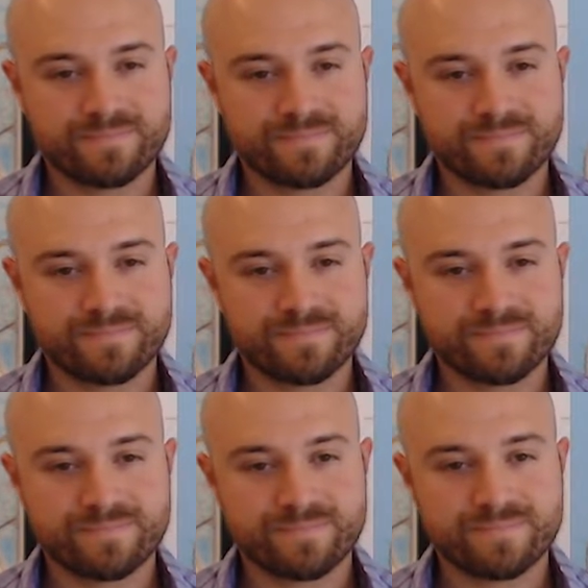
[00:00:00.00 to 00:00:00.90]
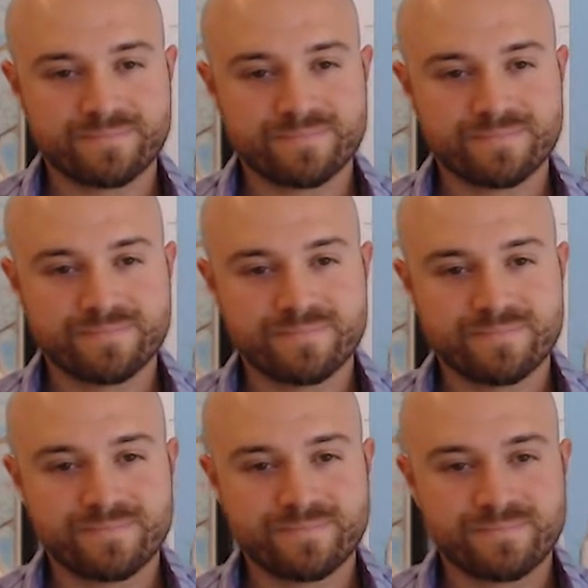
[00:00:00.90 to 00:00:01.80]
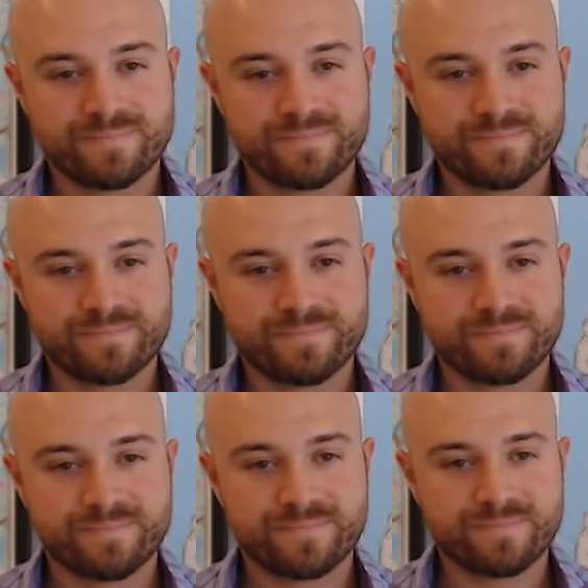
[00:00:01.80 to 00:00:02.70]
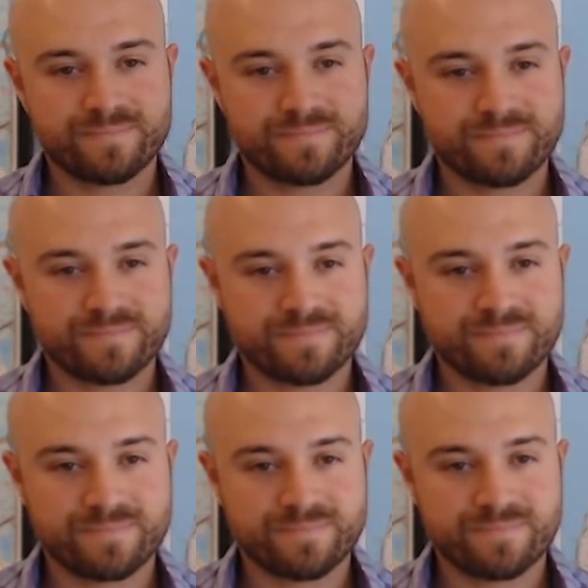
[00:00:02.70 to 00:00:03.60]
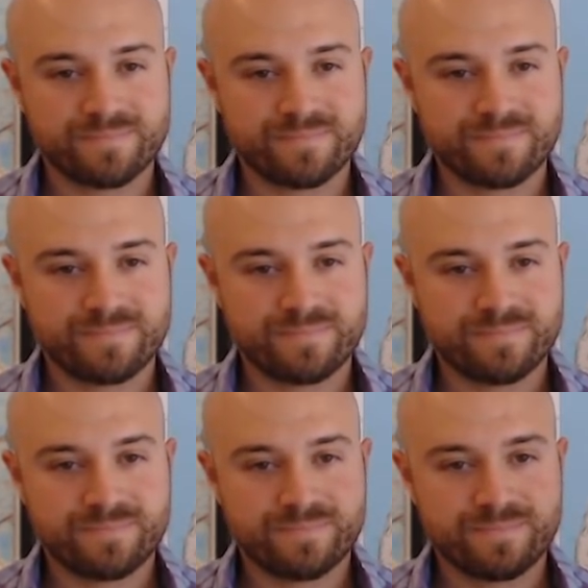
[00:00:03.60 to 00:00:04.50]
(silent)